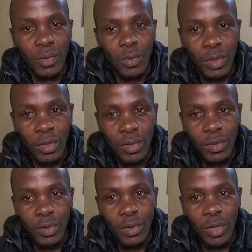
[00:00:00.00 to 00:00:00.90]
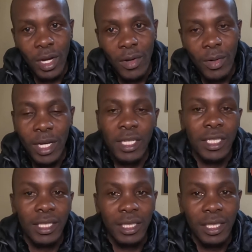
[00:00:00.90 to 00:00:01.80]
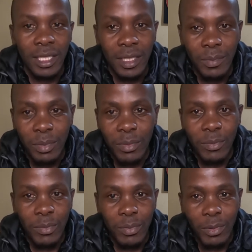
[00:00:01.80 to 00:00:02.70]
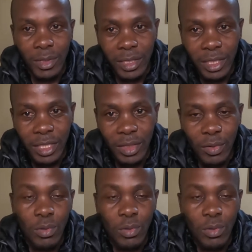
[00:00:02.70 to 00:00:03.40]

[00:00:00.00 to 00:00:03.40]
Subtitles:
We all know how cunning politician